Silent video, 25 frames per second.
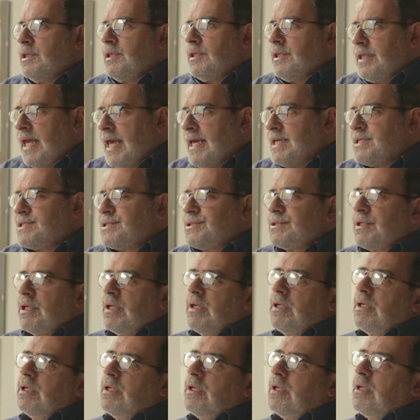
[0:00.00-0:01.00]
Yes,
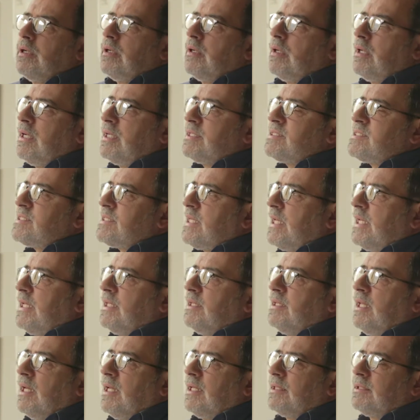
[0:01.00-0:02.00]
let's say
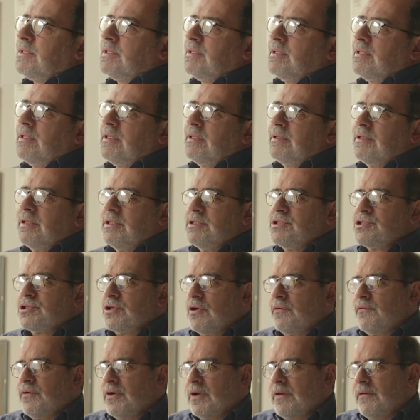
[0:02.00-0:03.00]
that the
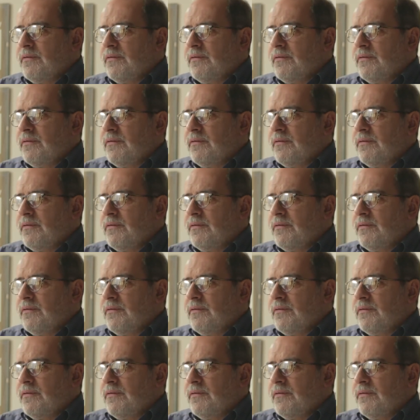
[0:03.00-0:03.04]
discovery